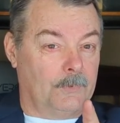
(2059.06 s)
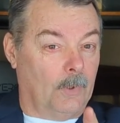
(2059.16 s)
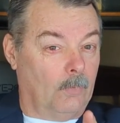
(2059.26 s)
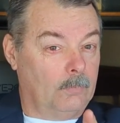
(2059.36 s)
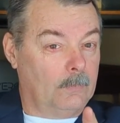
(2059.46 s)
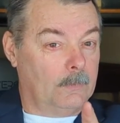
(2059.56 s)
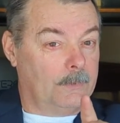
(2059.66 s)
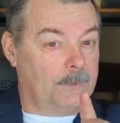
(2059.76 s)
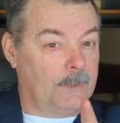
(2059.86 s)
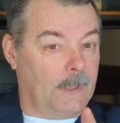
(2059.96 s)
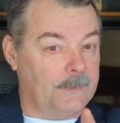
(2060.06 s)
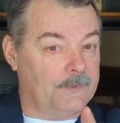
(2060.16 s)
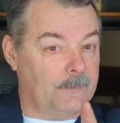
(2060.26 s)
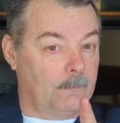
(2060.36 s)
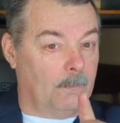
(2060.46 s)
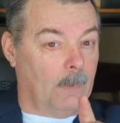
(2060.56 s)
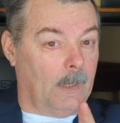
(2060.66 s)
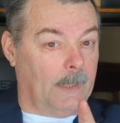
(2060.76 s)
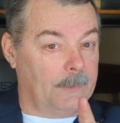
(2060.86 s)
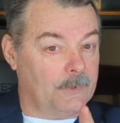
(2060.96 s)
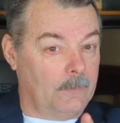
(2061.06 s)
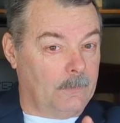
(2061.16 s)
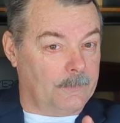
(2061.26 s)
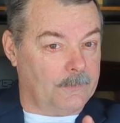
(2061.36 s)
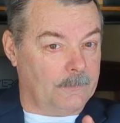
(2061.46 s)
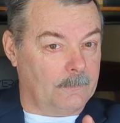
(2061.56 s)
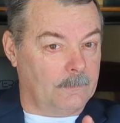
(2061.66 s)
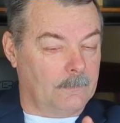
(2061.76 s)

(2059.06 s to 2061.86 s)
don't touch my church.